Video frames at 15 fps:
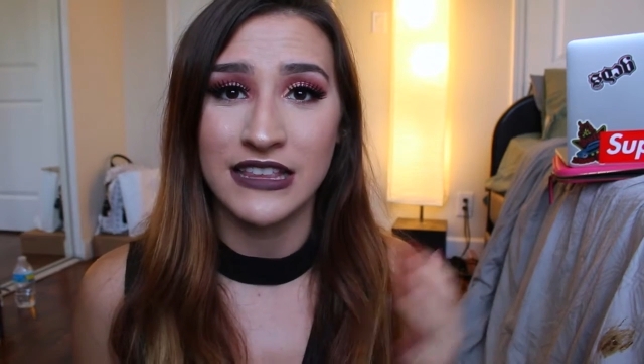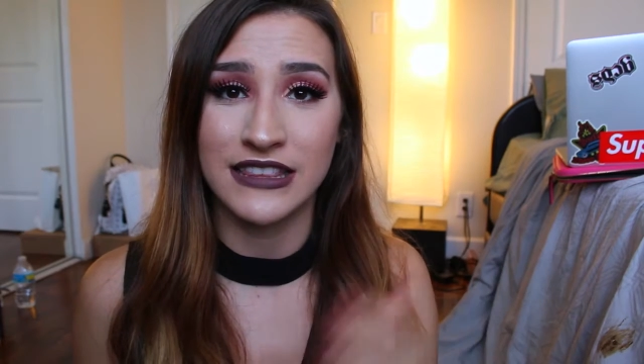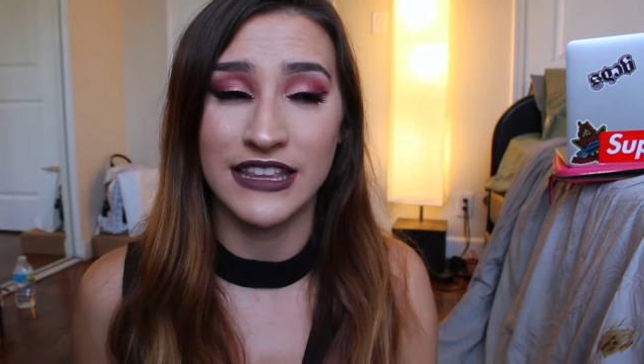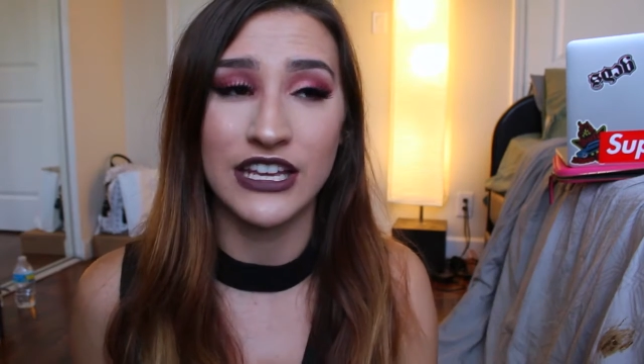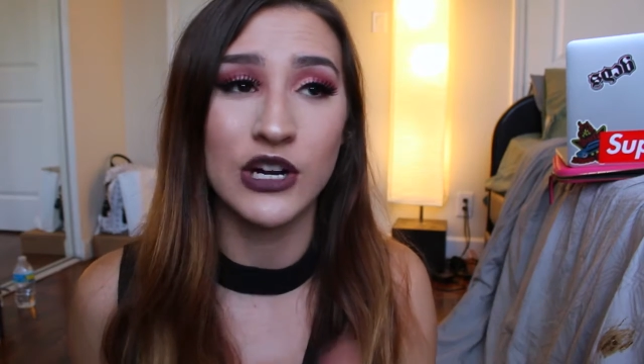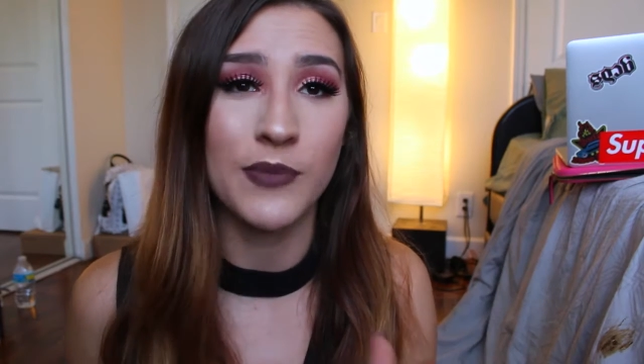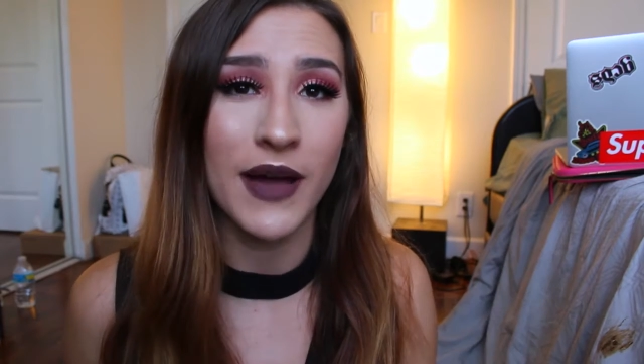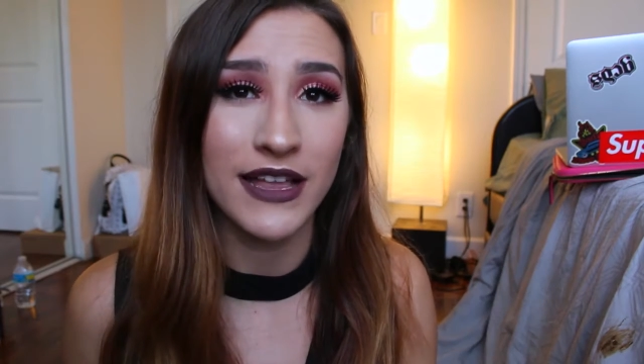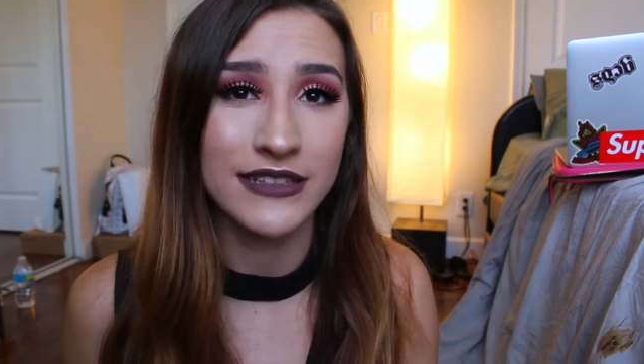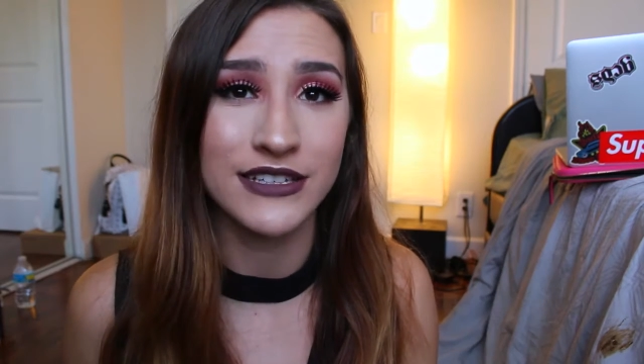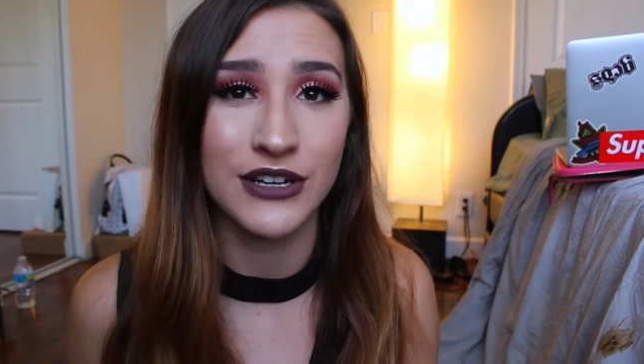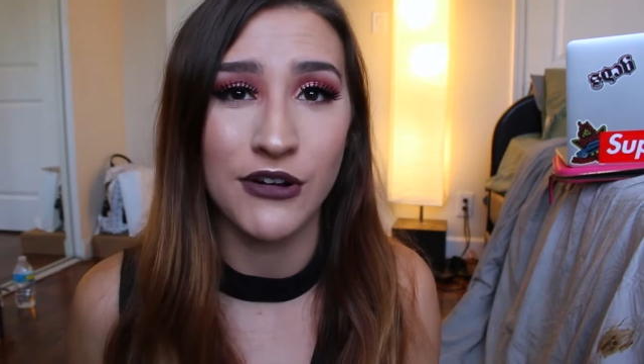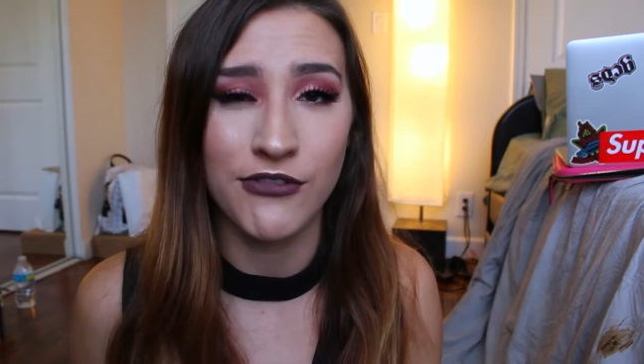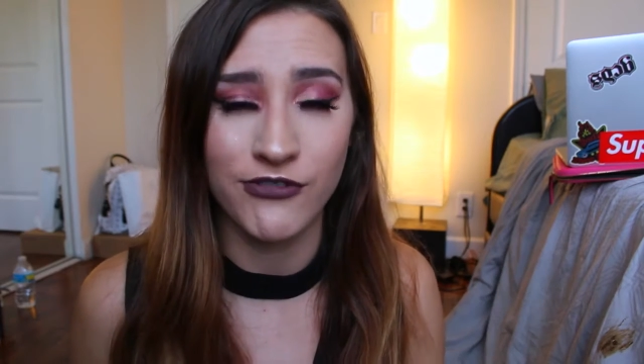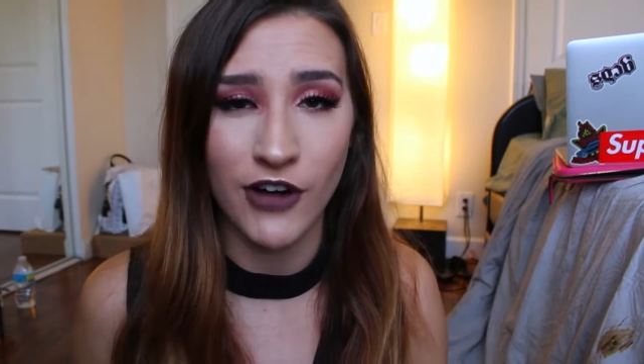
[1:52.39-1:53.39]
little by
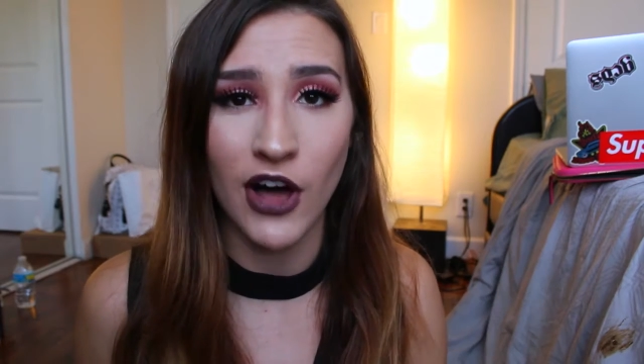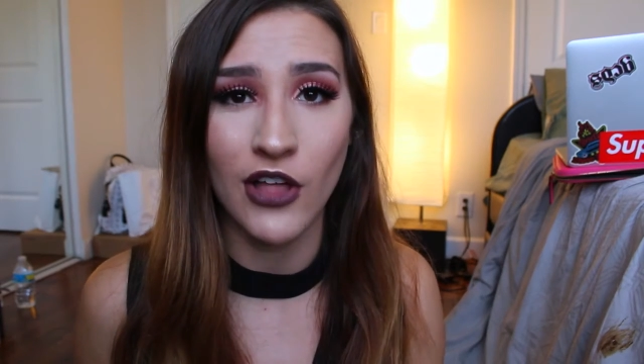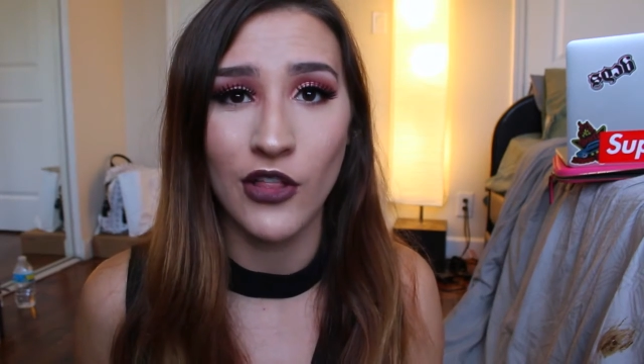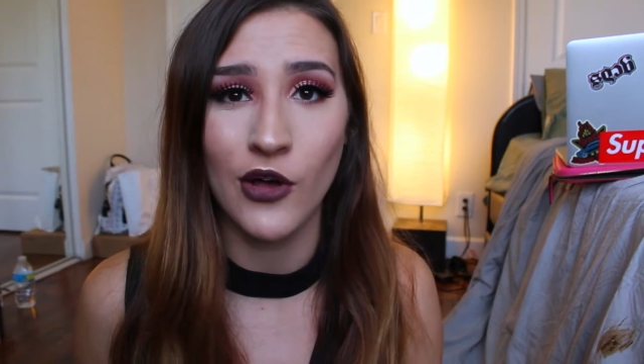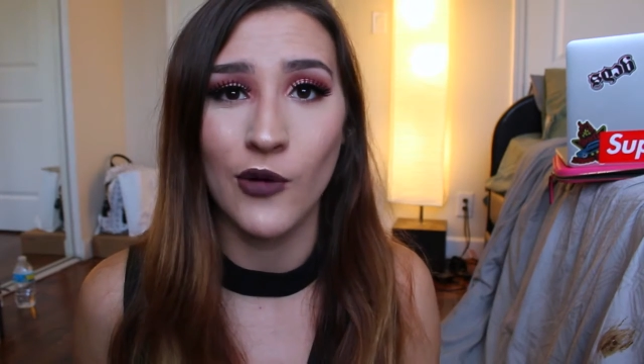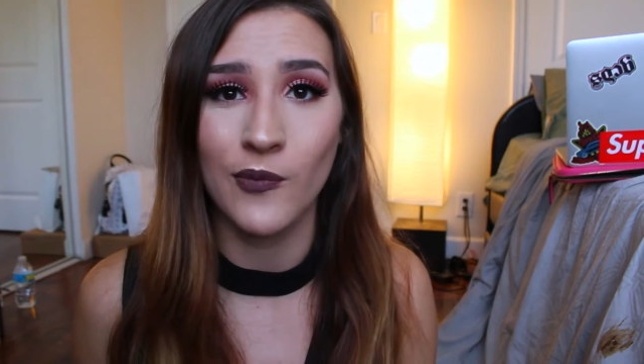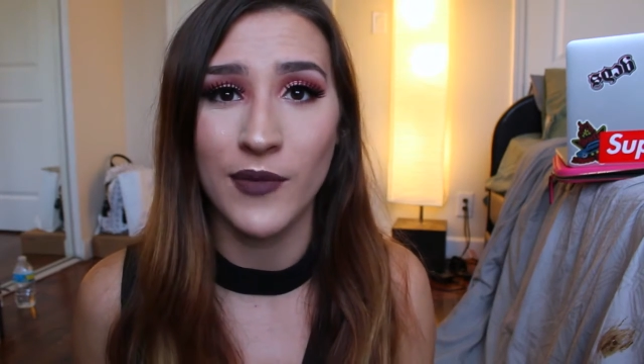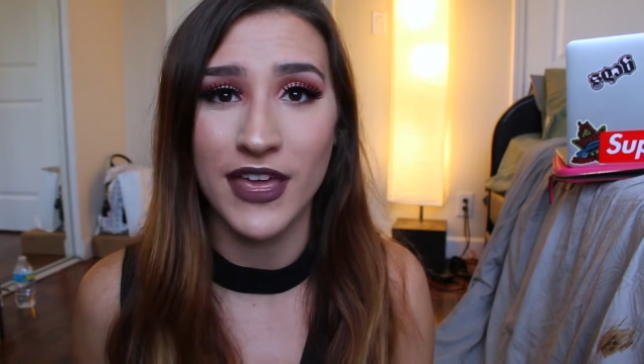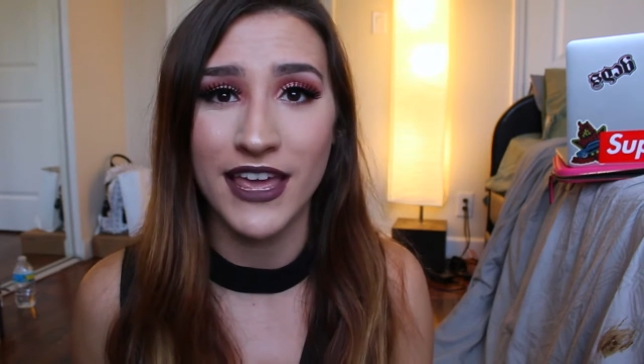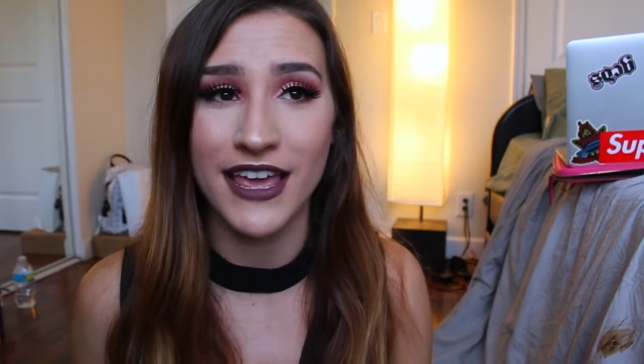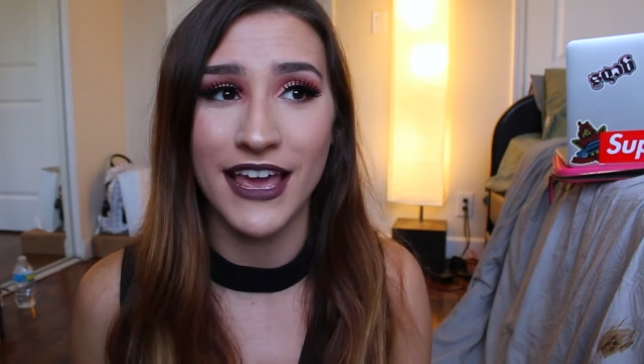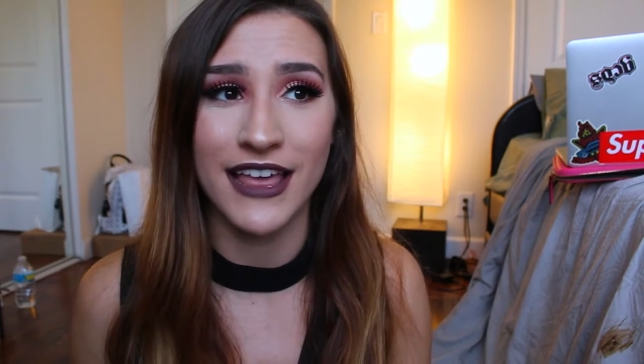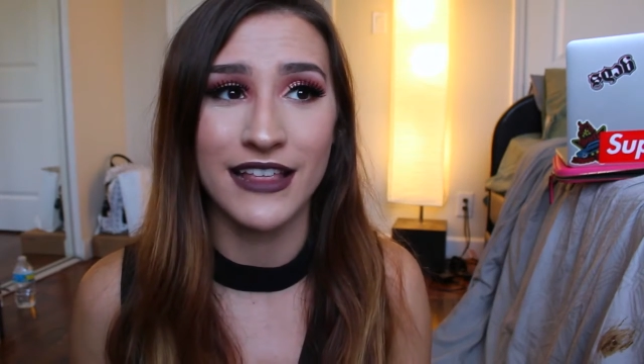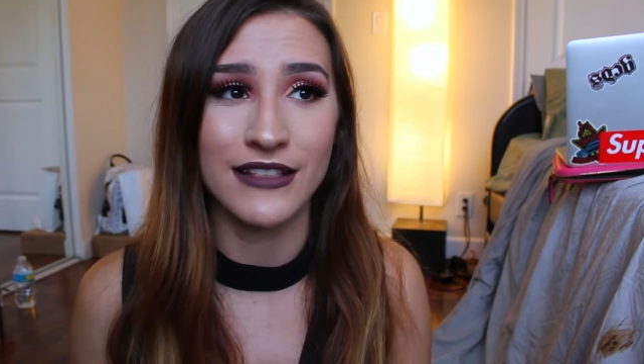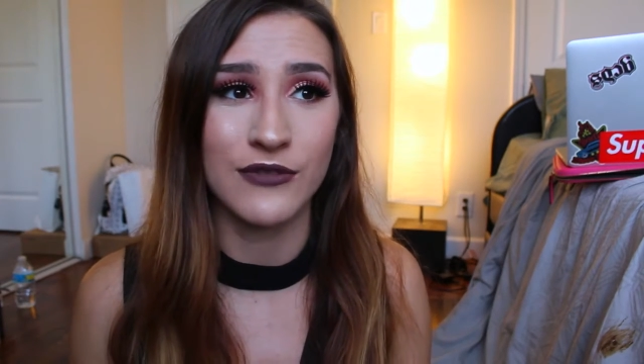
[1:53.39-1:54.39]
little follow
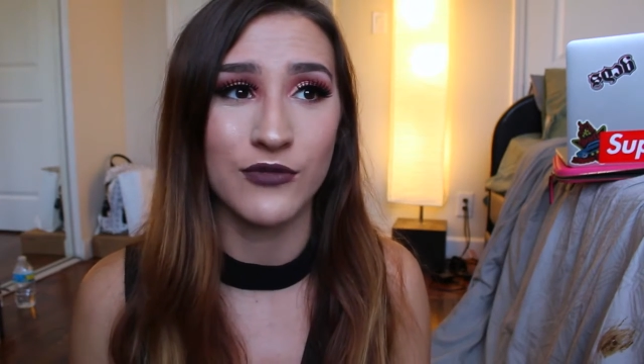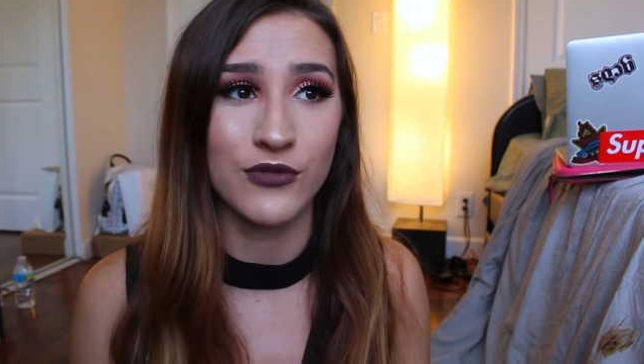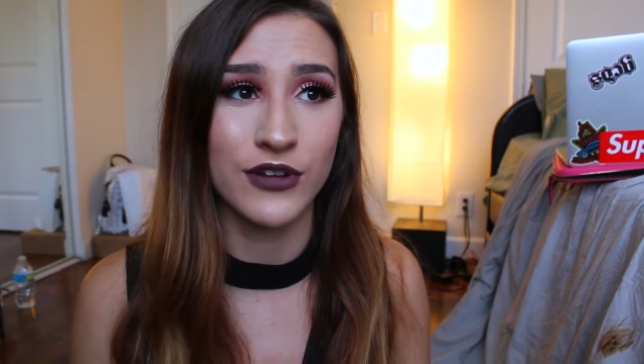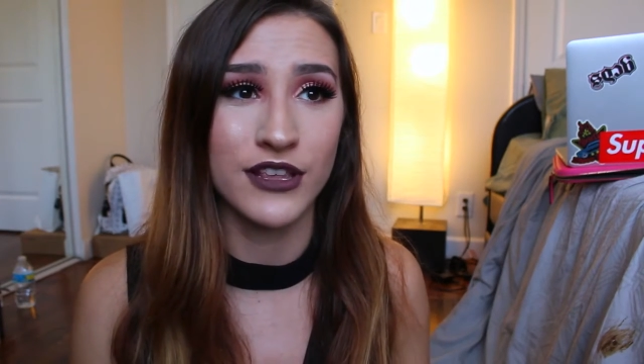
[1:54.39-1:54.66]
me and